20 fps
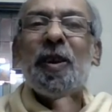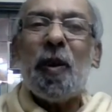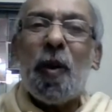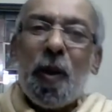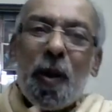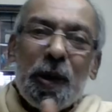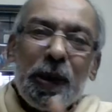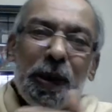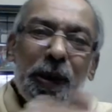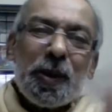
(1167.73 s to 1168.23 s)

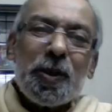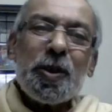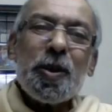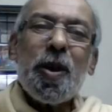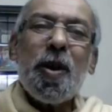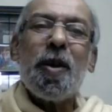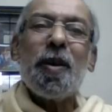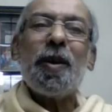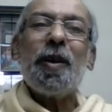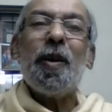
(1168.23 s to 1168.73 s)
all the
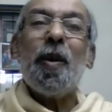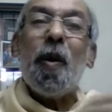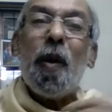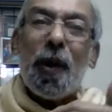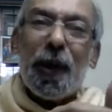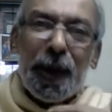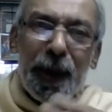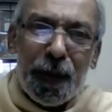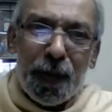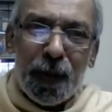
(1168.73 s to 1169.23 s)
talk,
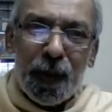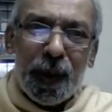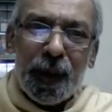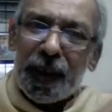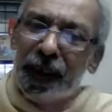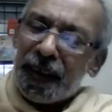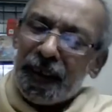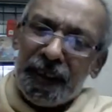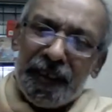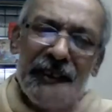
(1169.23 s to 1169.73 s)
all the
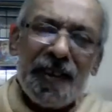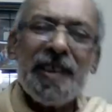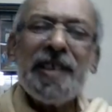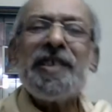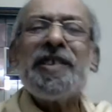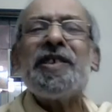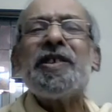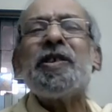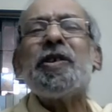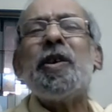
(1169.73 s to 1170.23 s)
work
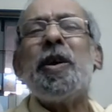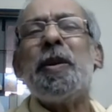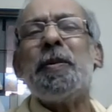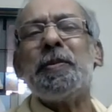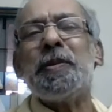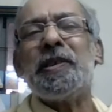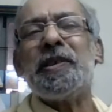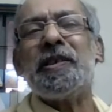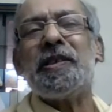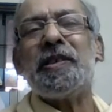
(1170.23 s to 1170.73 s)
just
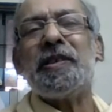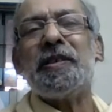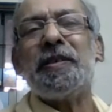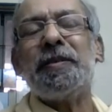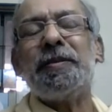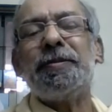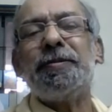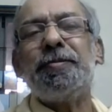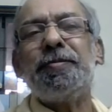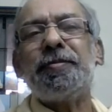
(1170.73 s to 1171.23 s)
stops.
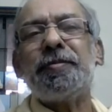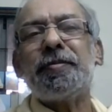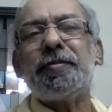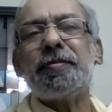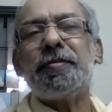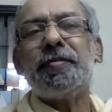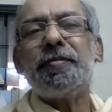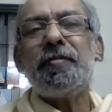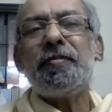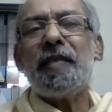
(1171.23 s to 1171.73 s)

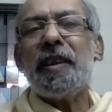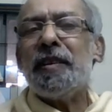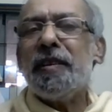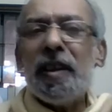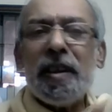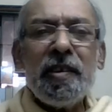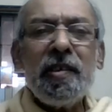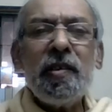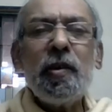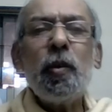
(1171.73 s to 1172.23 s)

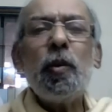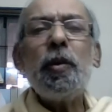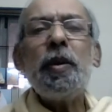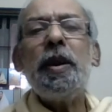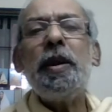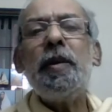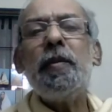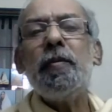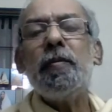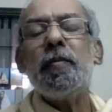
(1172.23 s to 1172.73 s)
There is no
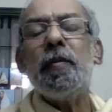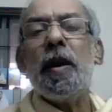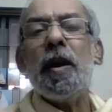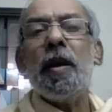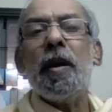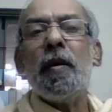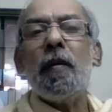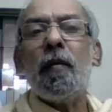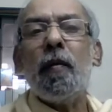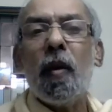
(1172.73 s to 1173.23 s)
need
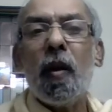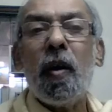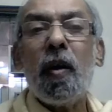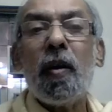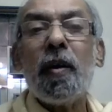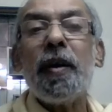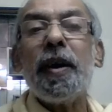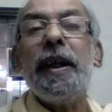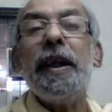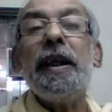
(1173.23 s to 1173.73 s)

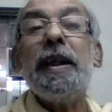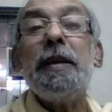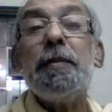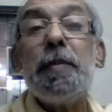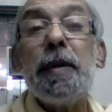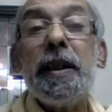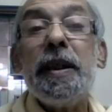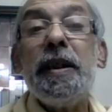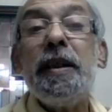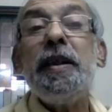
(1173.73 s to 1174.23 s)
for
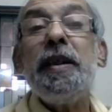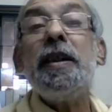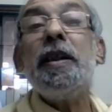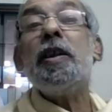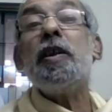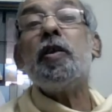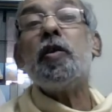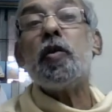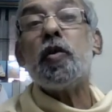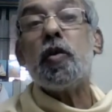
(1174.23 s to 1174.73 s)
anybody
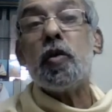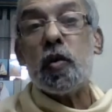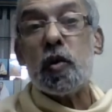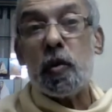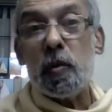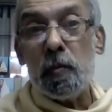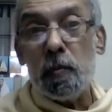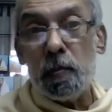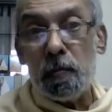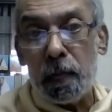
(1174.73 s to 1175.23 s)

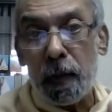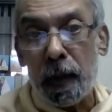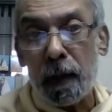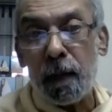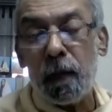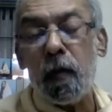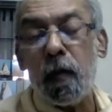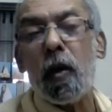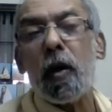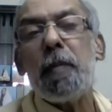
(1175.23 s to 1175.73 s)

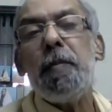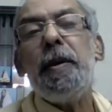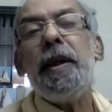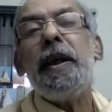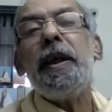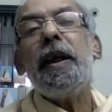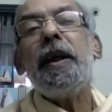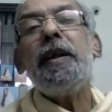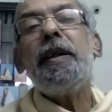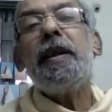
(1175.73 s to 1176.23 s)
performing
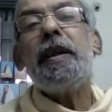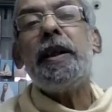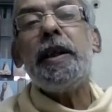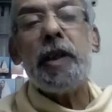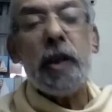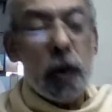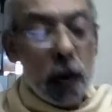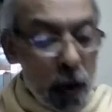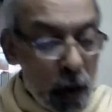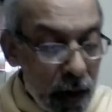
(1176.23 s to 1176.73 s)
any
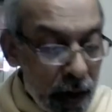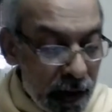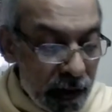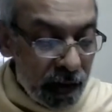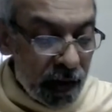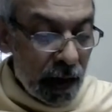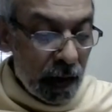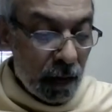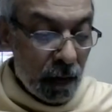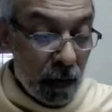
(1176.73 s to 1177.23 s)

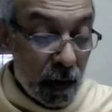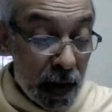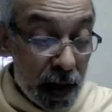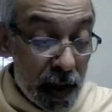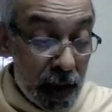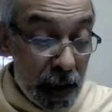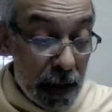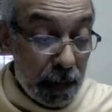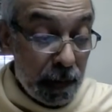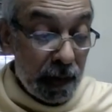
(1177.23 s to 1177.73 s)
ritualistic
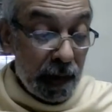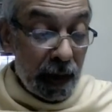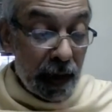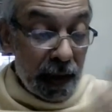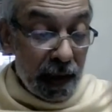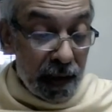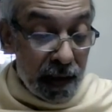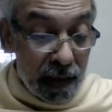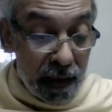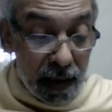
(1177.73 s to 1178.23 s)
worships
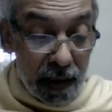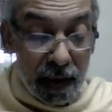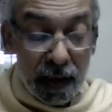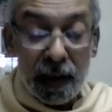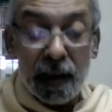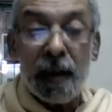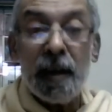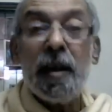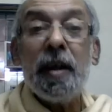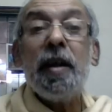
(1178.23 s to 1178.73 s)
like the